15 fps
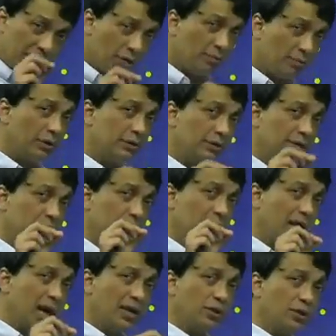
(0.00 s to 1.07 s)
down? Because this has
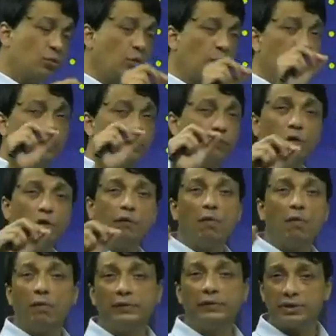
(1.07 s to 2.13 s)
been asked, what is the full
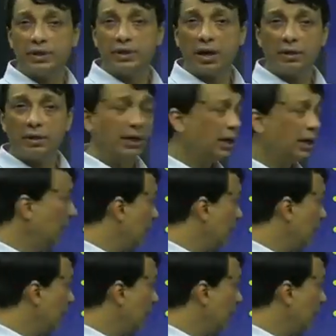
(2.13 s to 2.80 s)
form of this chart?